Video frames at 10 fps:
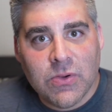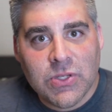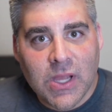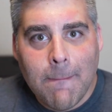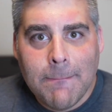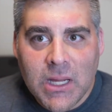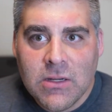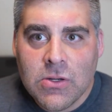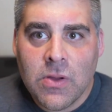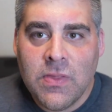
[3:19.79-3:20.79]
There's like a
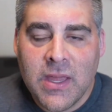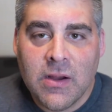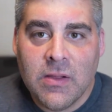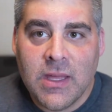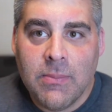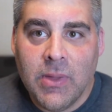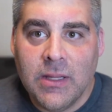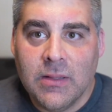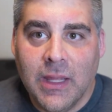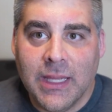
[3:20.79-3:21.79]
button on there that
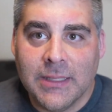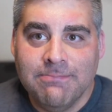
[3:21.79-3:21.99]
might like